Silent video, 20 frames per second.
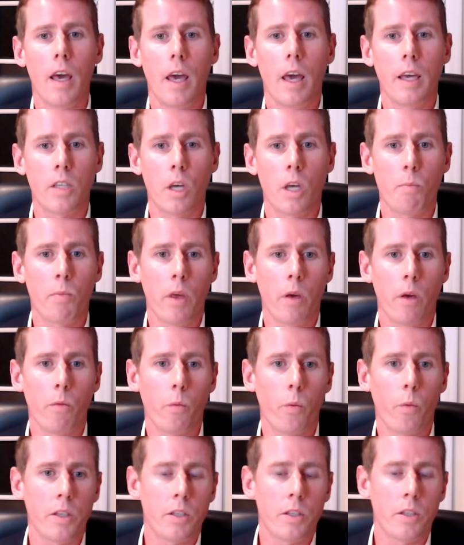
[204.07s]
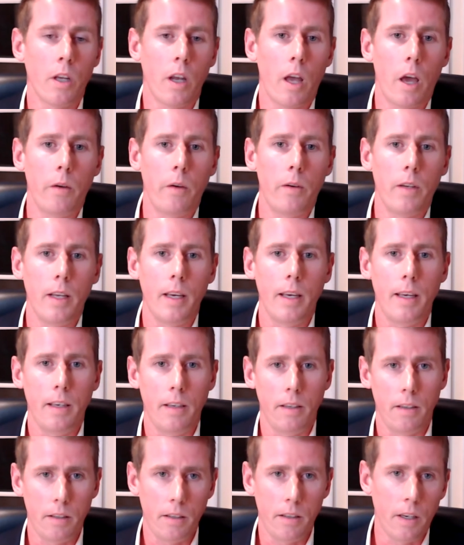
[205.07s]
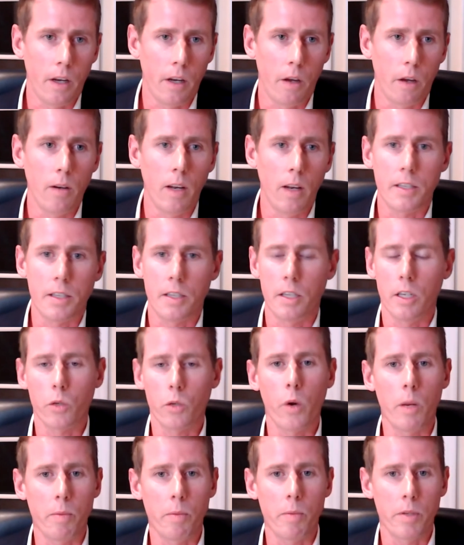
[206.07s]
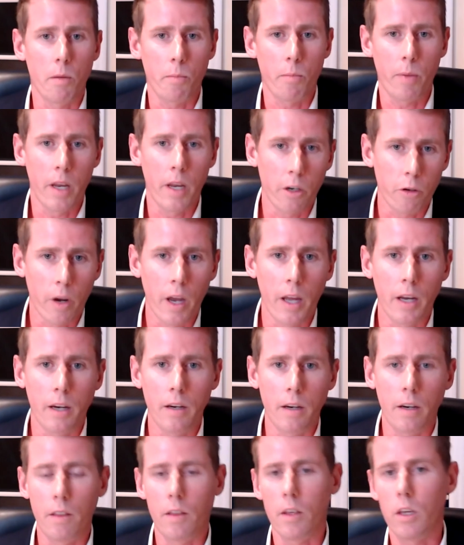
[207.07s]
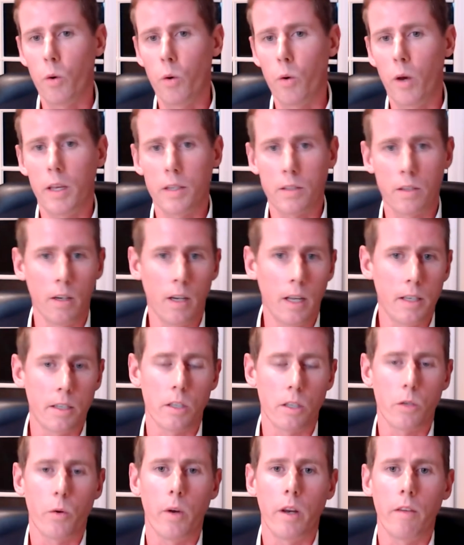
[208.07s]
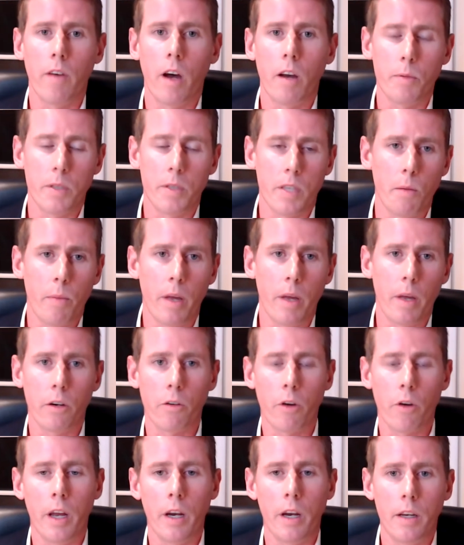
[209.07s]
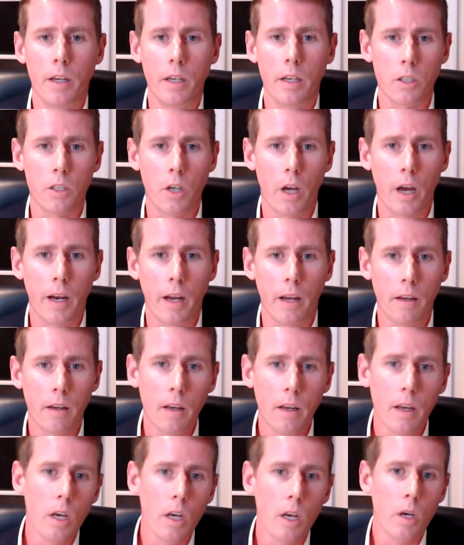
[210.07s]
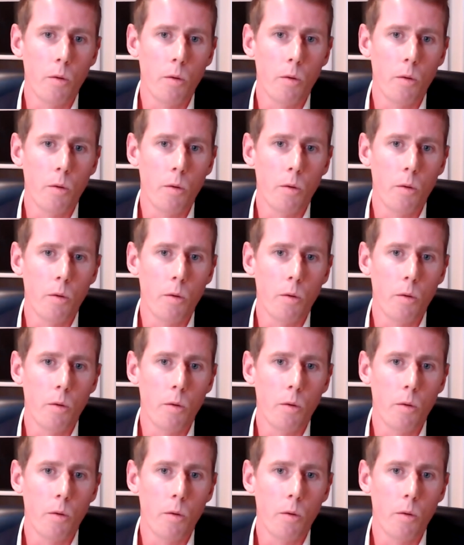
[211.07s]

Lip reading: except that we're still only, you know, less than 20% penetrated in the US and less than 25% penetrated in China.